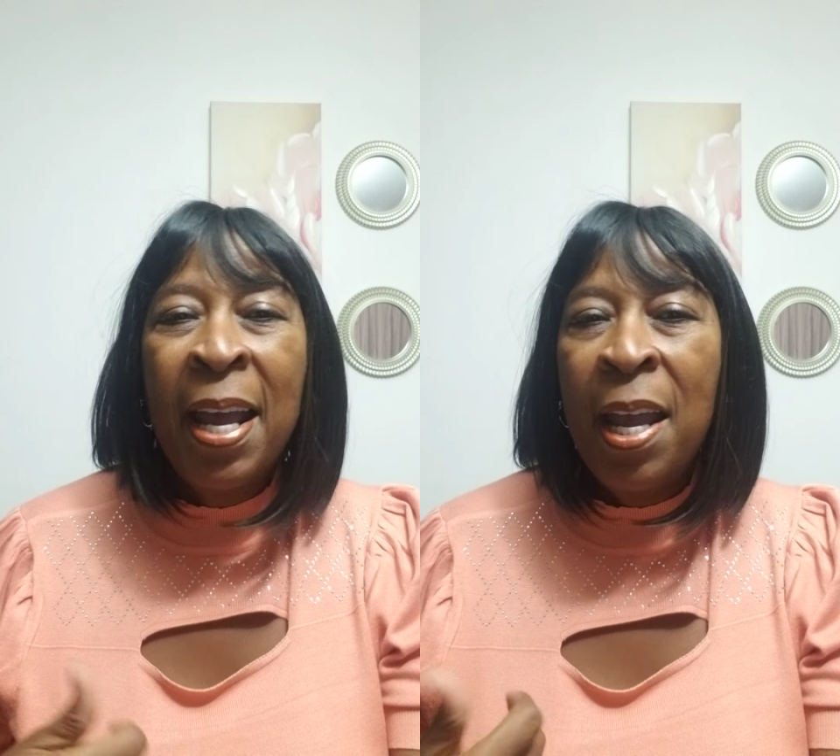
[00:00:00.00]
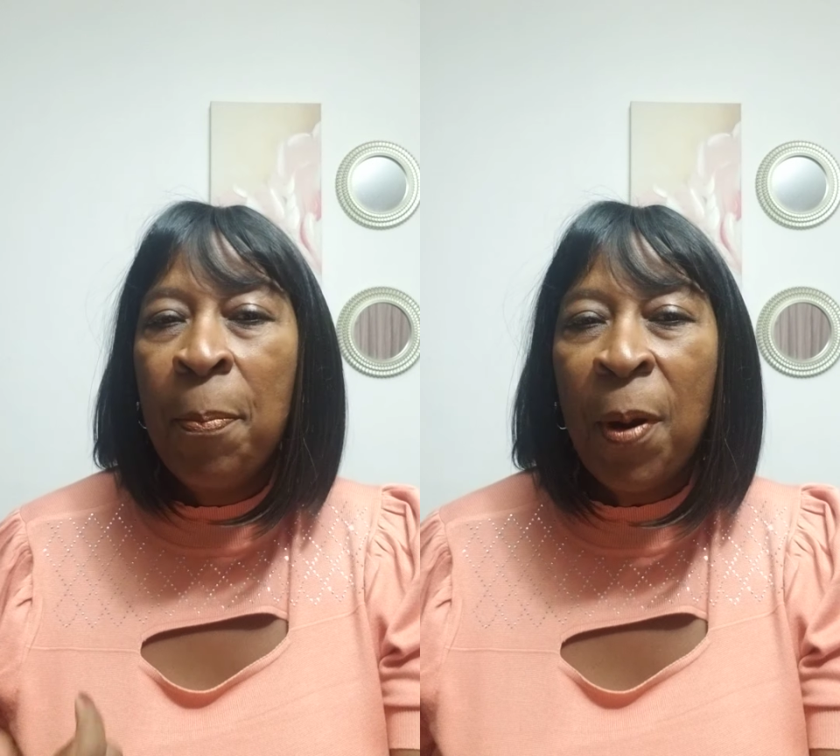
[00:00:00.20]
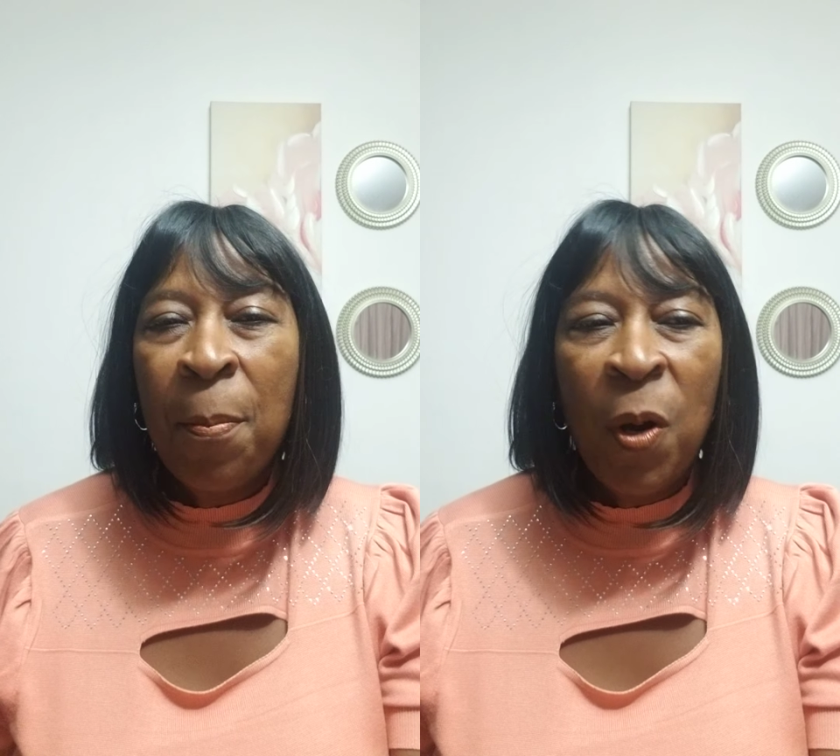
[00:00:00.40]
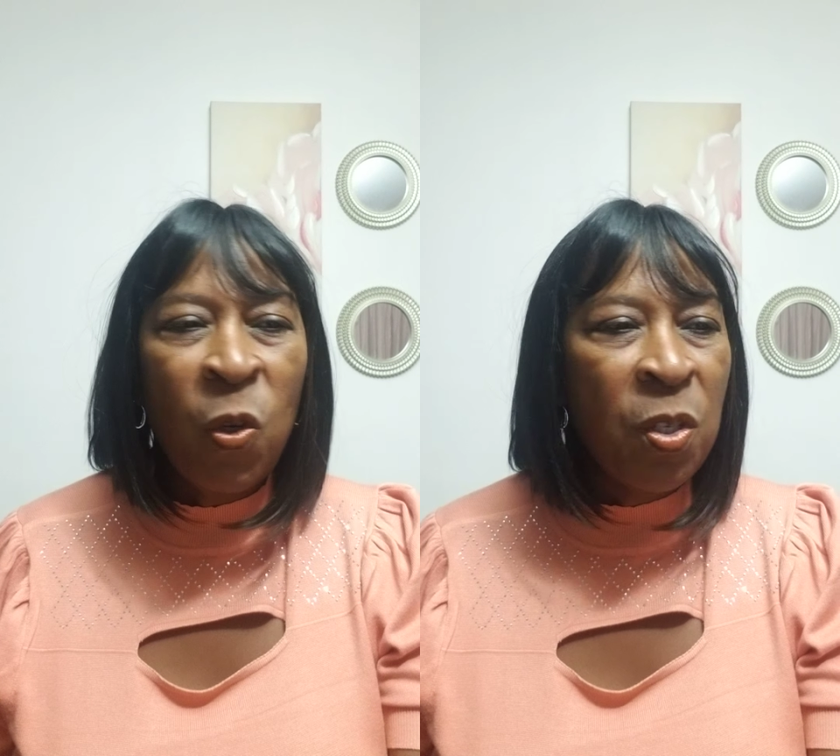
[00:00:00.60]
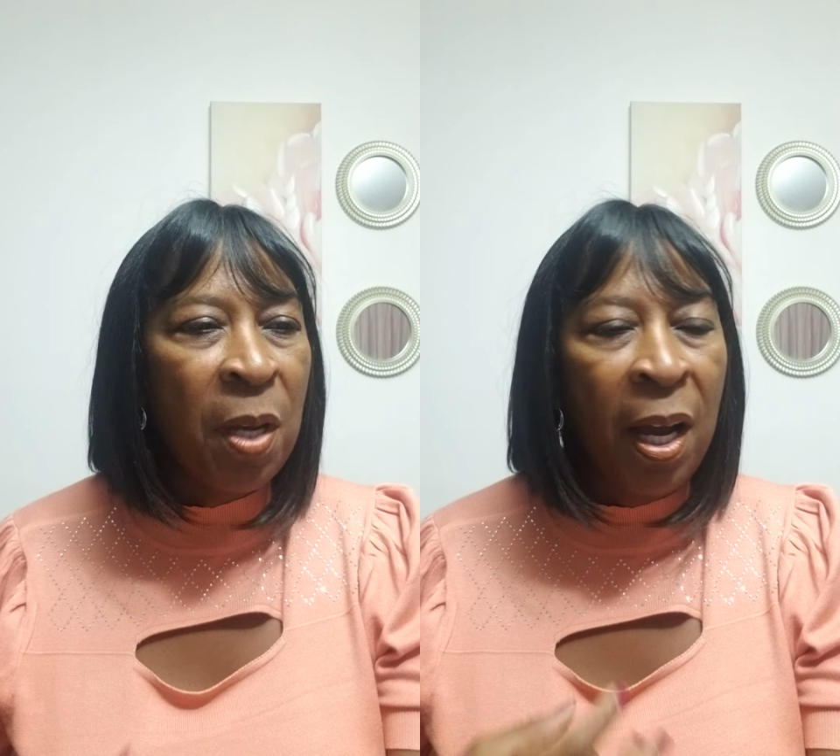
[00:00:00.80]
It
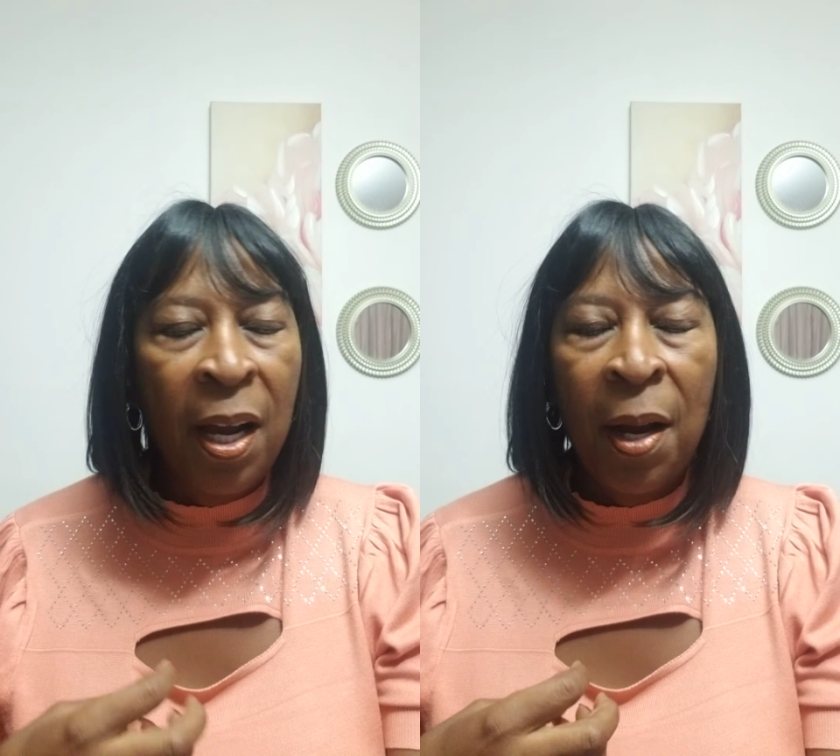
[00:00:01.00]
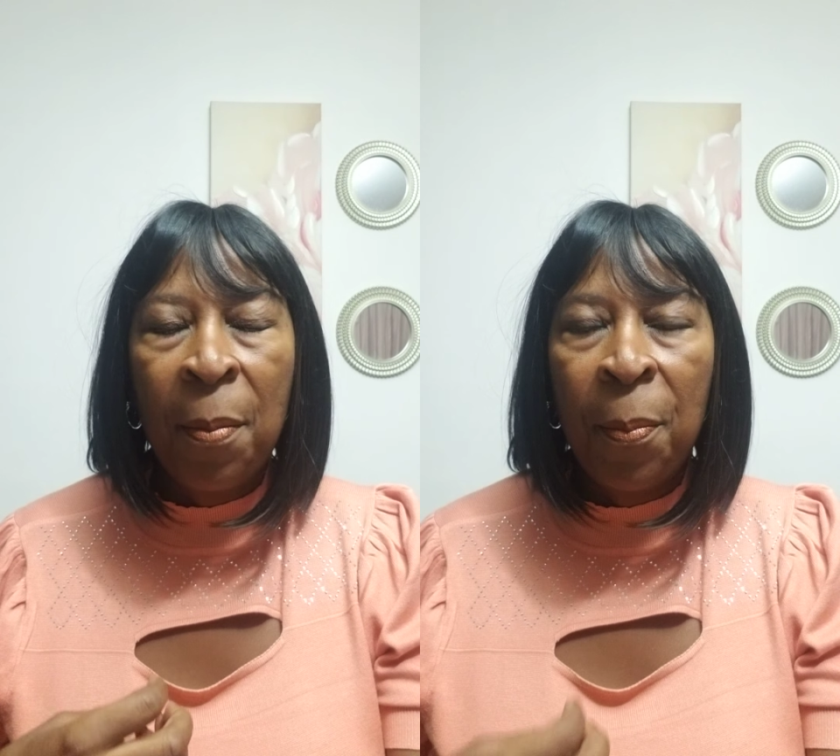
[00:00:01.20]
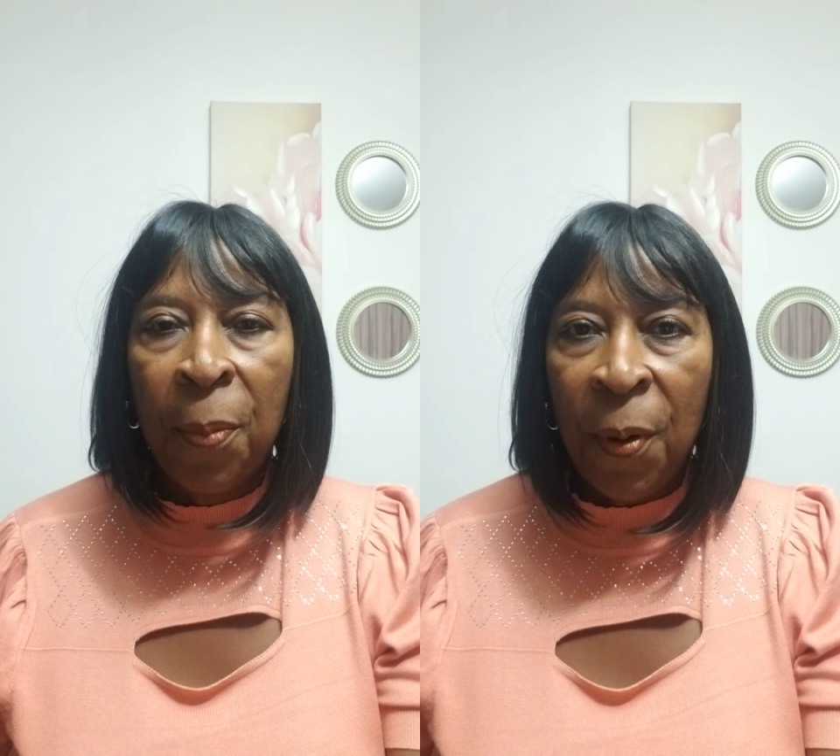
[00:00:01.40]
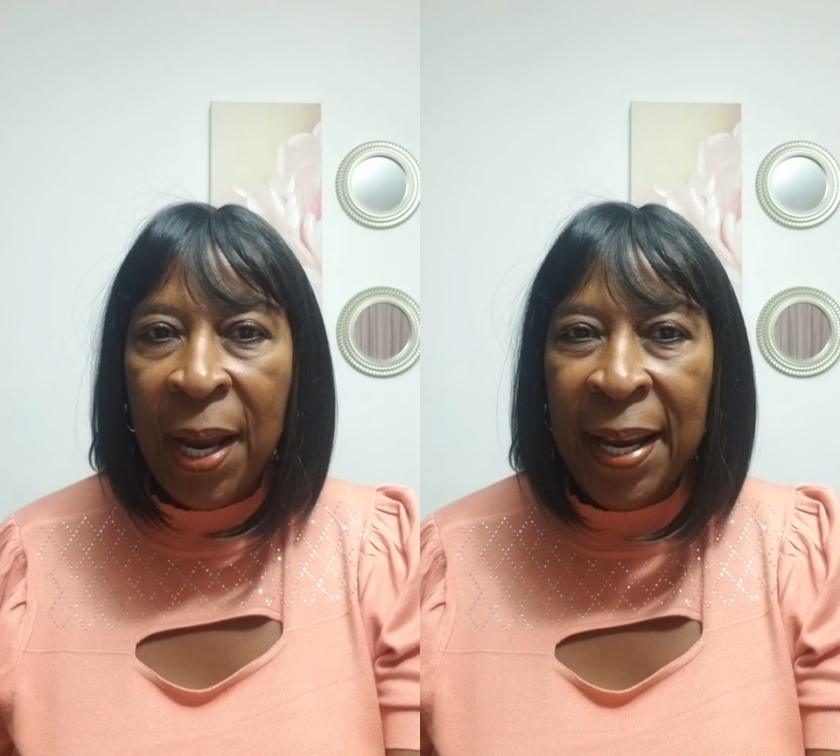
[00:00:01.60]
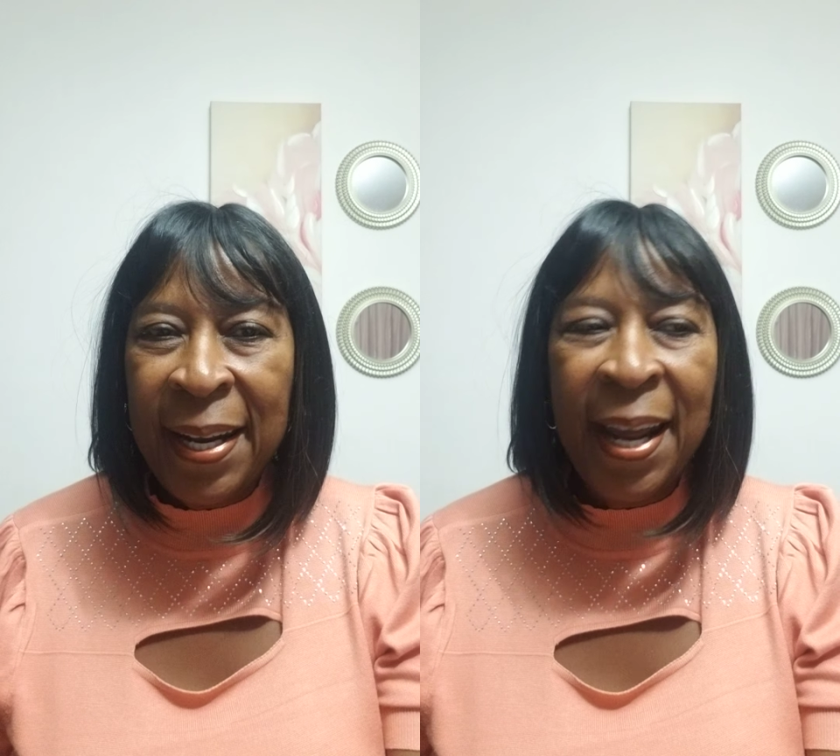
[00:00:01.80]
promotes um,
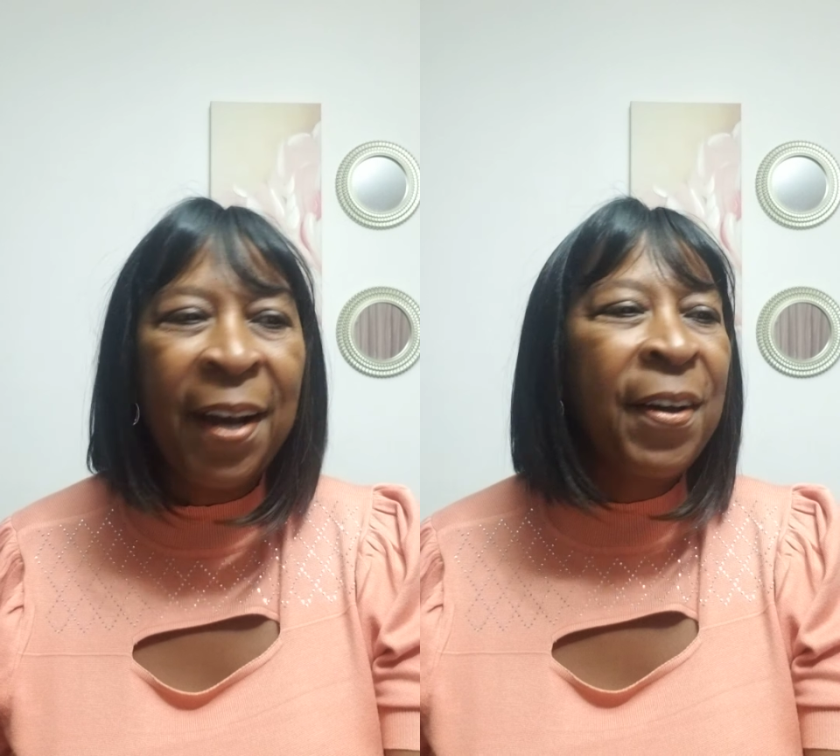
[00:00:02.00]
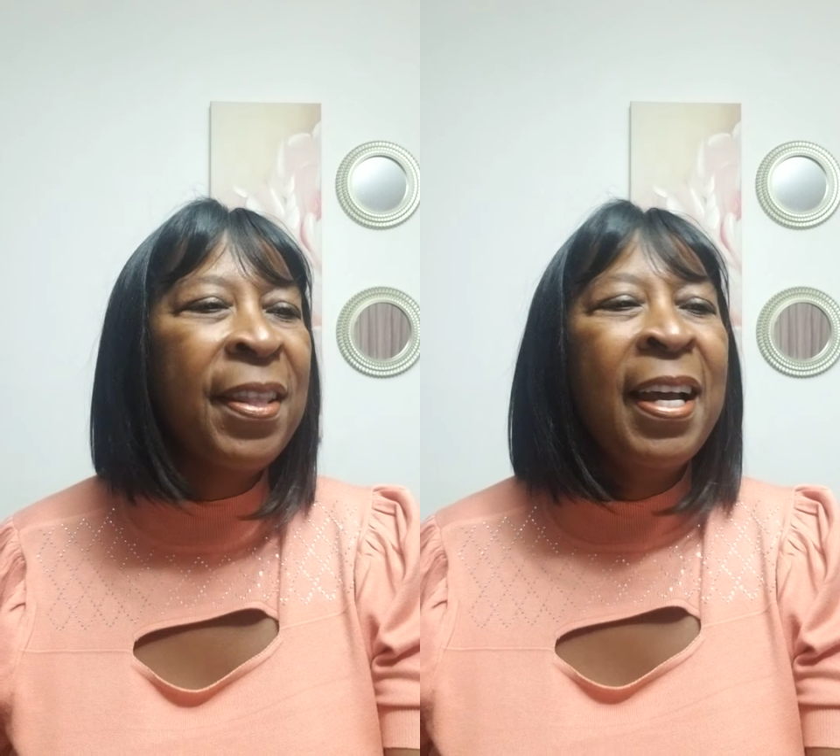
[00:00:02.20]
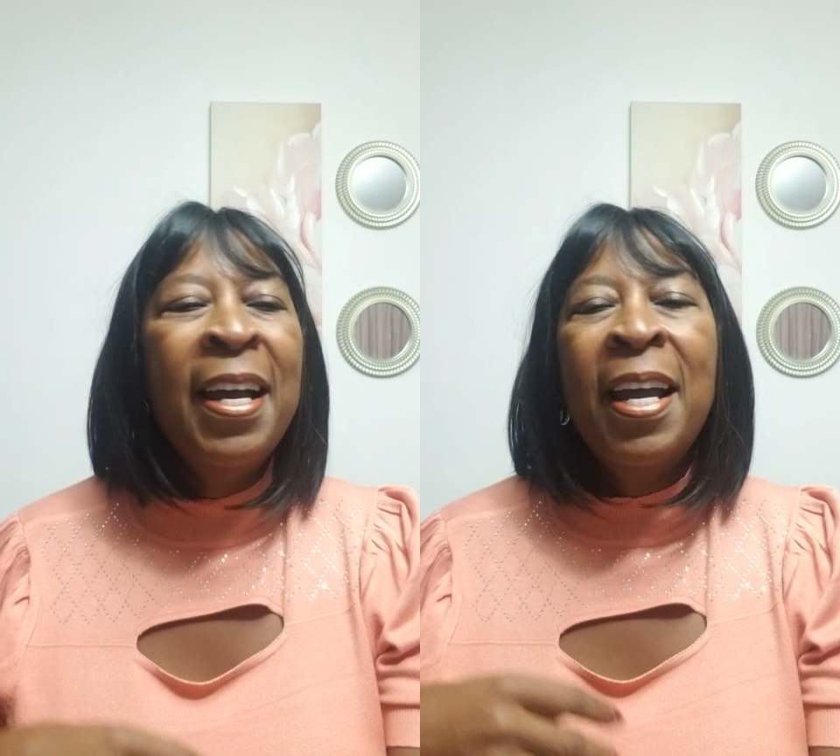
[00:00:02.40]
brain health.